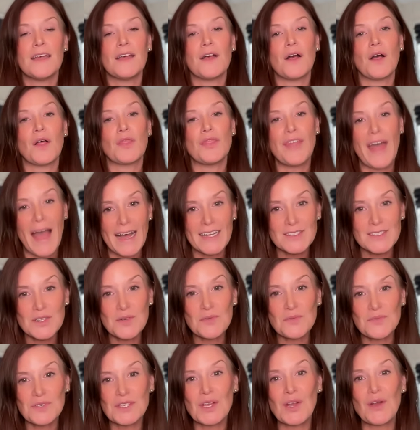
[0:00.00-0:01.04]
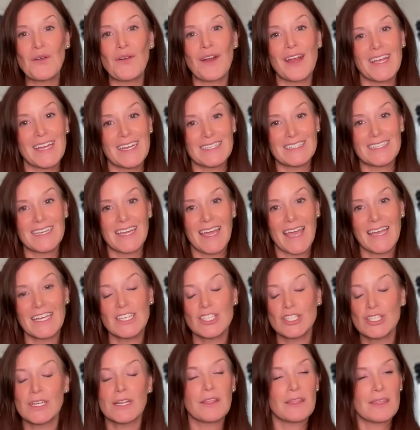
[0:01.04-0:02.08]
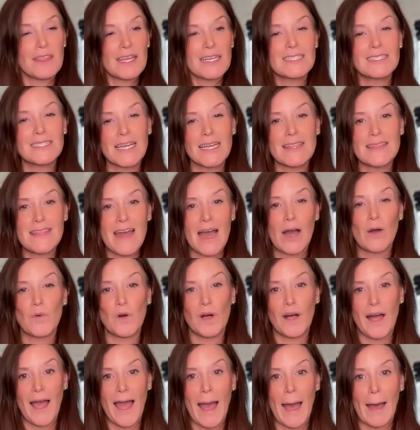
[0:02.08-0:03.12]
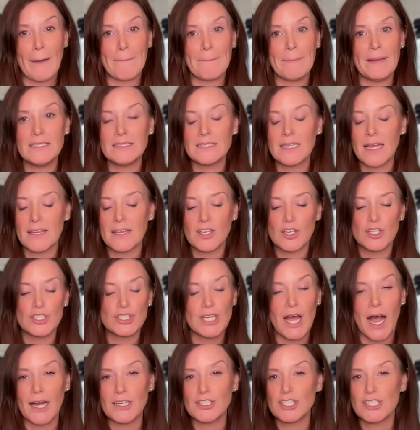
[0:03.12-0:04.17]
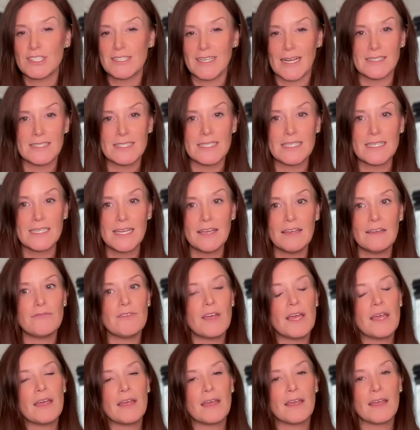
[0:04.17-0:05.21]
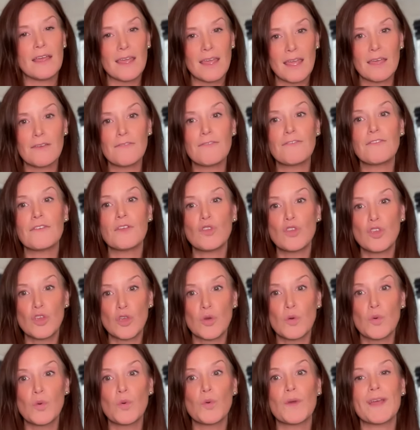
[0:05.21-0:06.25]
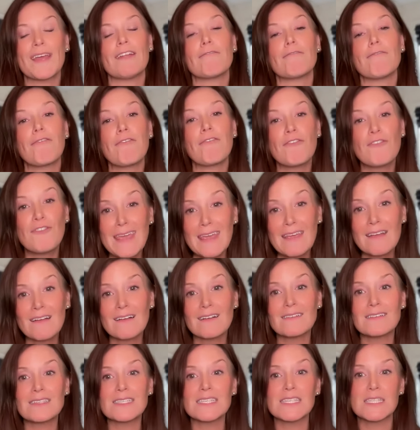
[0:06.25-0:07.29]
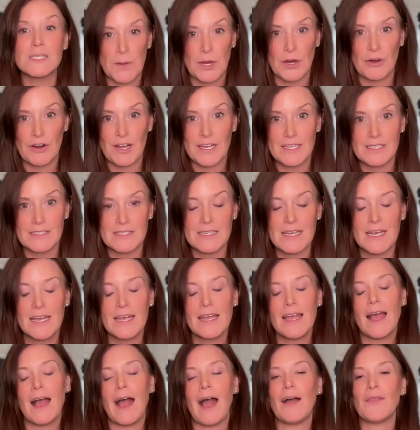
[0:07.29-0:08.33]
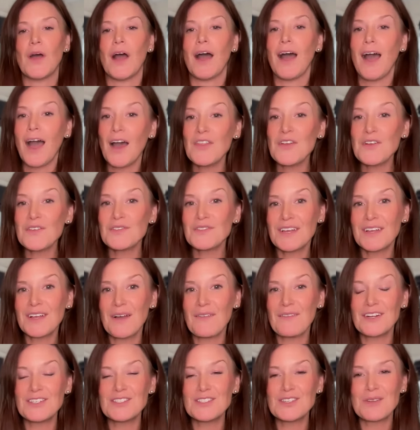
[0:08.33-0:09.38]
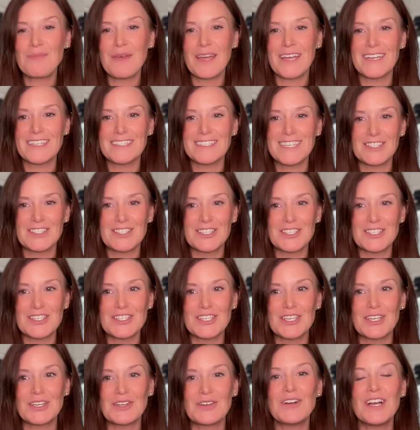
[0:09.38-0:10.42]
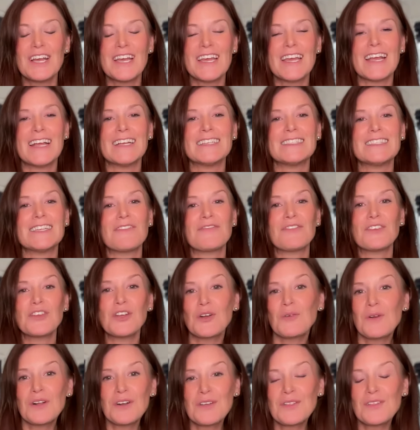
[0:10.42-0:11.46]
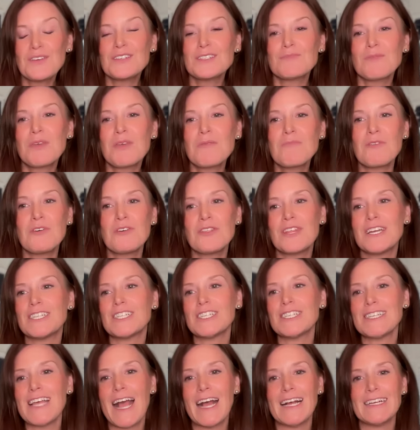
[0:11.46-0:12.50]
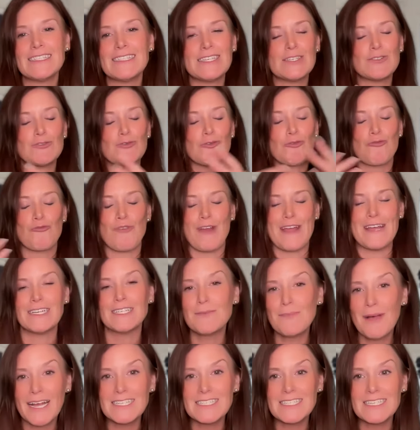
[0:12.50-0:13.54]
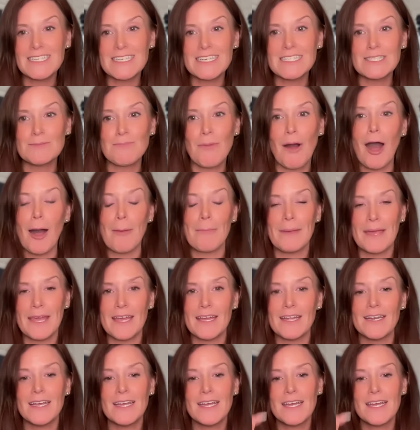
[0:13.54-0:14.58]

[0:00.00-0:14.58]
That's a really great indication. And things like that will happen, like you're touch sensitive, if you can feel spirit. And the other thing I want you to pay attention to is if you're one of those people that just has these random ideas pop in,